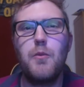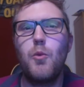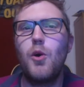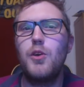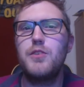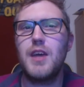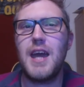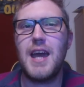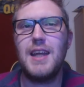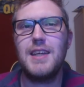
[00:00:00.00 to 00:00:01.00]
It was
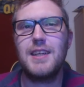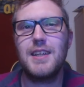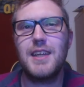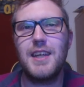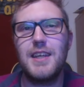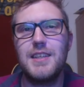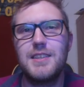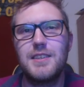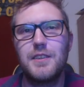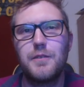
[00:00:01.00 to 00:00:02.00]
Alec
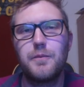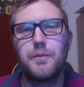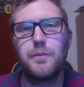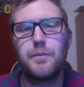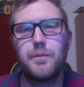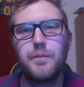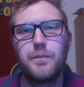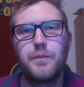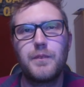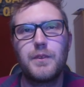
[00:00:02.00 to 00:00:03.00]
Guinness.
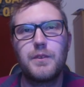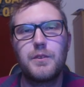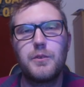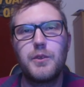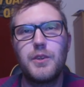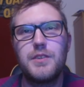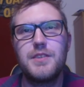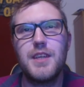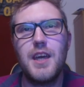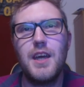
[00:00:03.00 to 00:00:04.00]
So we've got
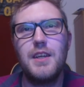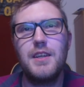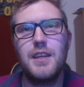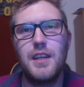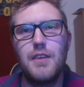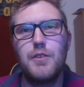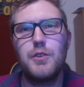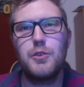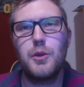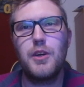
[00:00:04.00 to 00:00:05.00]
10,
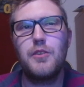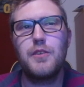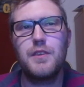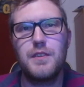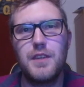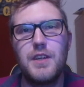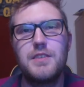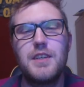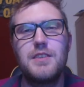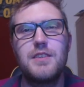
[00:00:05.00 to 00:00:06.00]
11, 12,
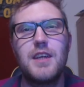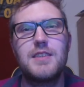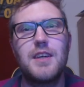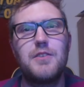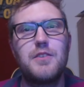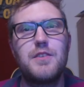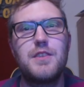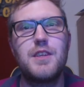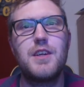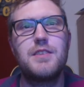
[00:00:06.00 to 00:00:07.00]
13. So that's out of
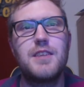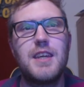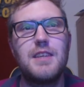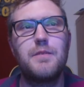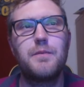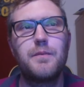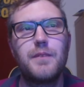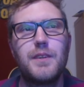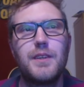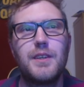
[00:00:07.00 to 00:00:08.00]
13
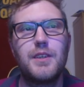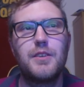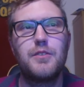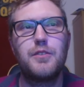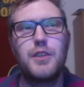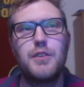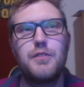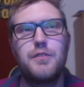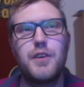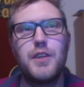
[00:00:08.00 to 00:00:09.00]
for your
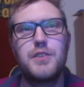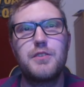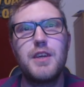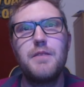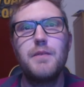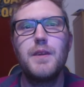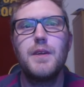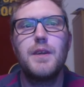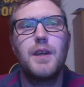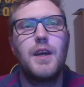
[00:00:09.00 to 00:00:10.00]
first three.
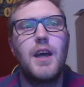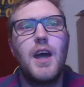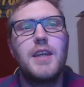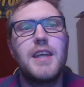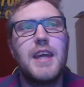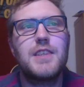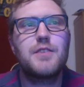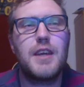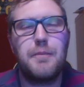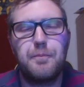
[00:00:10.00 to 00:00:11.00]
Your next
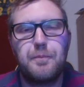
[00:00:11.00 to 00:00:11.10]
three.